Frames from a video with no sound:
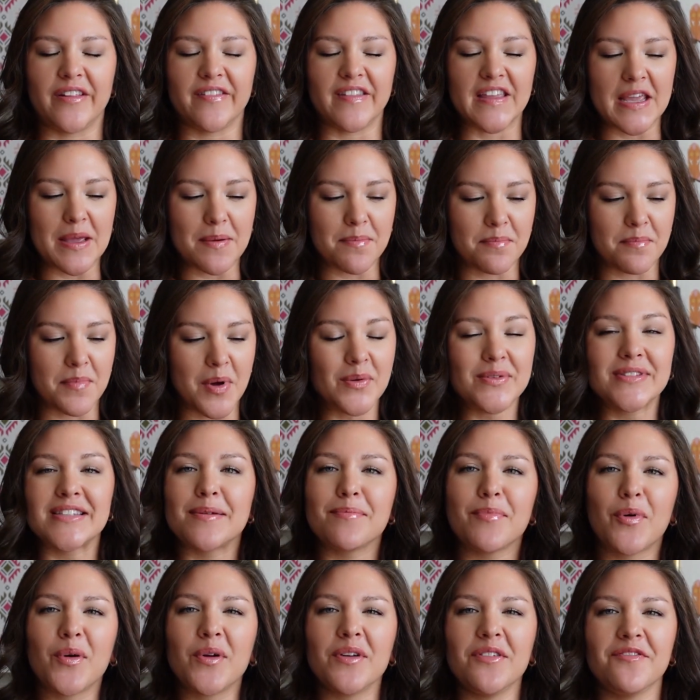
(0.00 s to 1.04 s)
of the most
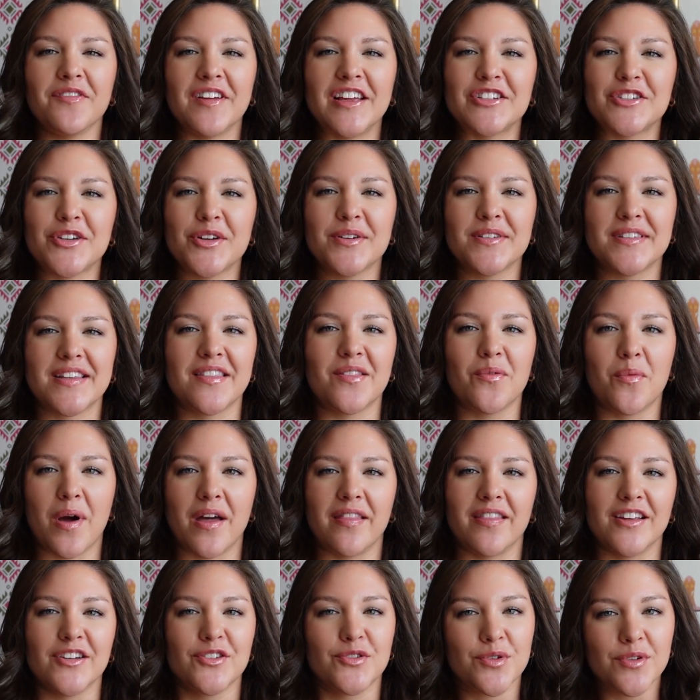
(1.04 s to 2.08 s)
important features and the one
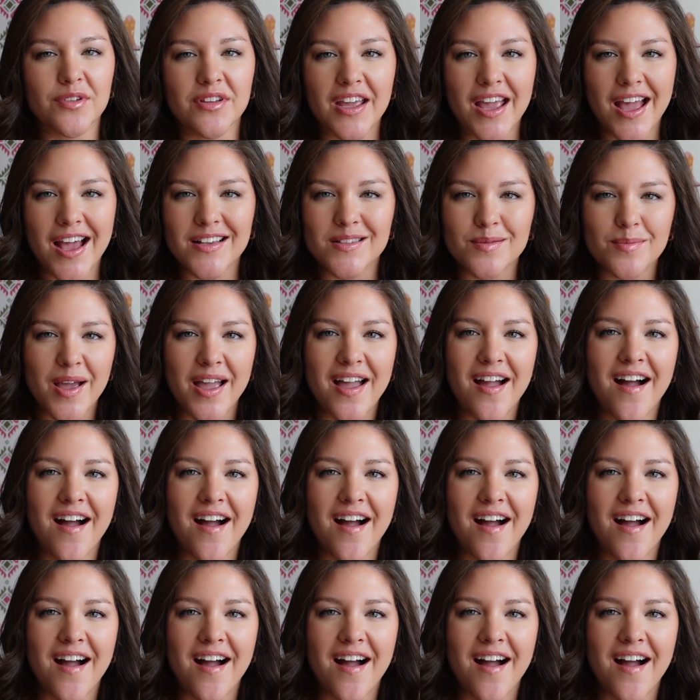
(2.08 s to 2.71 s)
that truly has my